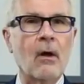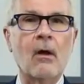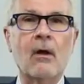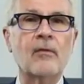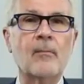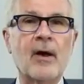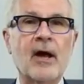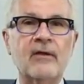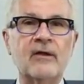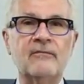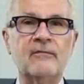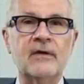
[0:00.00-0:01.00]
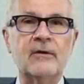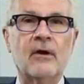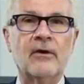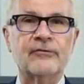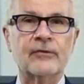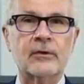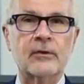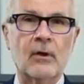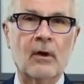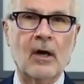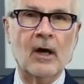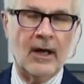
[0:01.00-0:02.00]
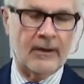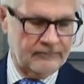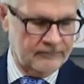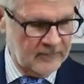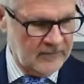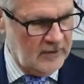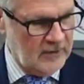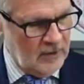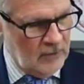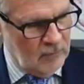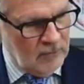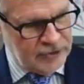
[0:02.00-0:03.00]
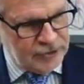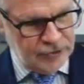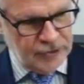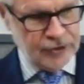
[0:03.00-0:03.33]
all the polyphenols are gone. What you